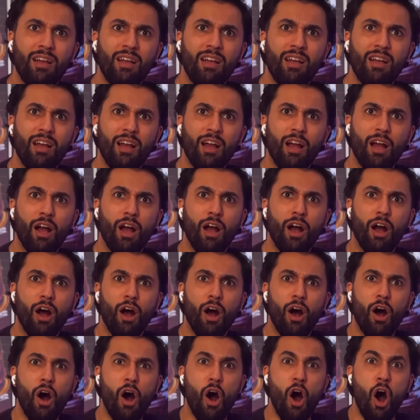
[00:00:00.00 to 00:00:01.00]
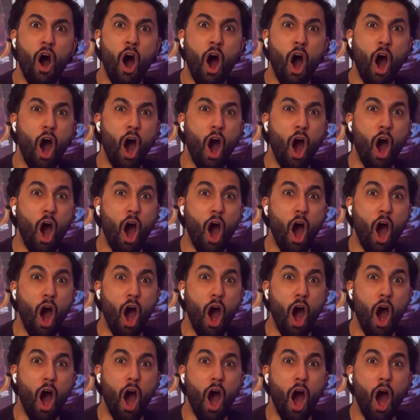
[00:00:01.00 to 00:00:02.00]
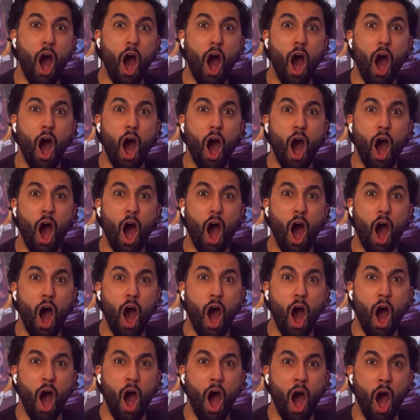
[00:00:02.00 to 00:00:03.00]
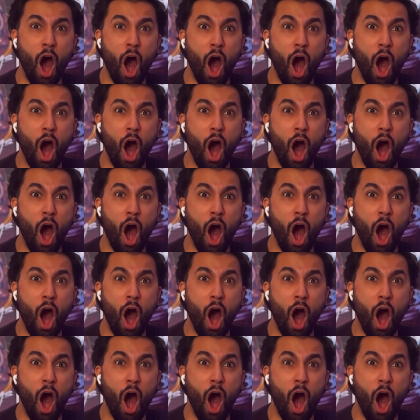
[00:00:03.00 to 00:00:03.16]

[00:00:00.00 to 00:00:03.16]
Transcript: [no speech]